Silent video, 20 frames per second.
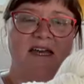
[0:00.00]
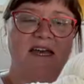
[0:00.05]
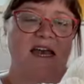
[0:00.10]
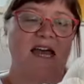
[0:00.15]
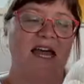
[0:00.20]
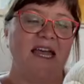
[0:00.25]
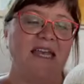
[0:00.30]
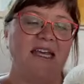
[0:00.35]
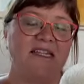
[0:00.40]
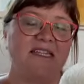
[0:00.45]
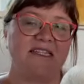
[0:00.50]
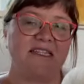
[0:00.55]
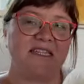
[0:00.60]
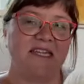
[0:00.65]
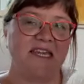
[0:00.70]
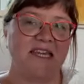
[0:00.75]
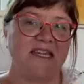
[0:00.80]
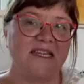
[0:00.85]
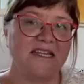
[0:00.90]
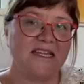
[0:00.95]
I
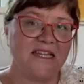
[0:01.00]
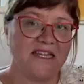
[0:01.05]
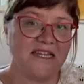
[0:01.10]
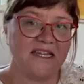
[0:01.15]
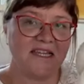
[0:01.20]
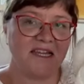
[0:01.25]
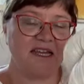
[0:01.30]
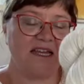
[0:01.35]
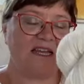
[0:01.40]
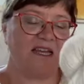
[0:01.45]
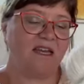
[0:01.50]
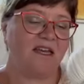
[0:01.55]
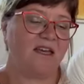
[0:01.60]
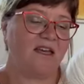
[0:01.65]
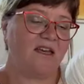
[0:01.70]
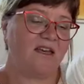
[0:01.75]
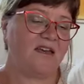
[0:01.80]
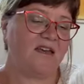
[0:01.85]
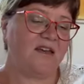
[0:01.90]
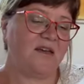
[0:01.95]
attended,
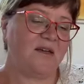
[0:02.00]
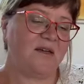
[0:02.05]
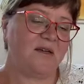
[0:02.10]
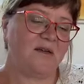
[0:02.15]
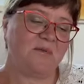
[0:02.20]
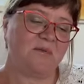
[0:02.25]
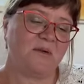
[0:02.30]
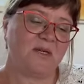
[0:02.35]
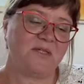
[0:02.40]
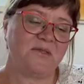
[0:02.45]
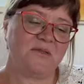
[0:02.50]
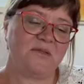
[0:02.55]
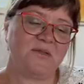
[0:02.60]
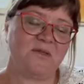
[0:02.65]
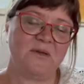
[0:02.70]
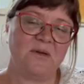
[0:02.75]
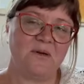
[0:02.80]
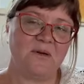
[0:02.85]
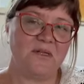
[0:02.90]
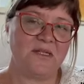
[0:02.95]
what do you
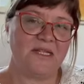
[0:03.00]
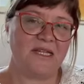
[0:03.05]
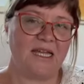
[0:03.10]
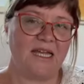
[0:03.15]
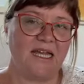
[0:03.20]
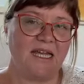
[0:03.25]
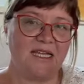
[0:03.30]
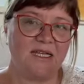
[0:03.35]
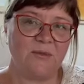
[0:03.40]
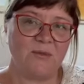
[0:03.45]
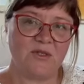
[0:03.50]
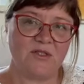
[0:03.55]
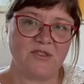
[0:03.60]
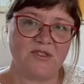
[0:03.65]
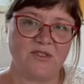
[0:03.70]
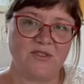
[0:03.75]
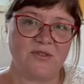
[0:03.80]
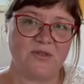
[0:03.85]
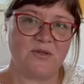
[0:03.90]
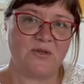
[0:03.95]
call it? Animal
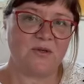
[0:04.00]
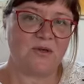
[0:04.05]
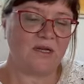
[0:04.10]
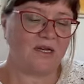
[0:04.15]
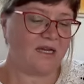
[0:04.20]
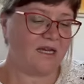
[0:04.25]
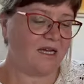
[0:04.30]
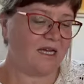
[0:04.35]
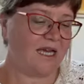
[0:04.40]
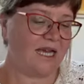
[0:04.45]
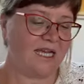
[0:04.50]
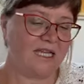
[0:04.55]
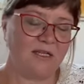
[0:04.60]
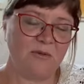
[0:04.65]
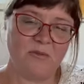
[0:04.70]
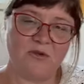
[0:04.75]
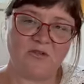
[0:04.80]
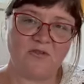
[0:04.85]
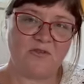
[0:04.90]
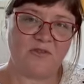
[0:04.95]
show,
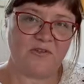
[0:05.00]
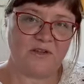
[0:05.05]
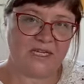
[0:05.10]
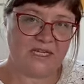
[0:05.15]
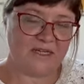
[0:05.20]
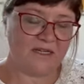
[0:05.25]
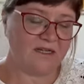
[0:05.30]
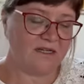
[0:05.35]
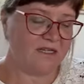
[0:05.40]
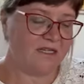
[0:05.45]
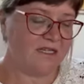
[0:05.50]
animal fair.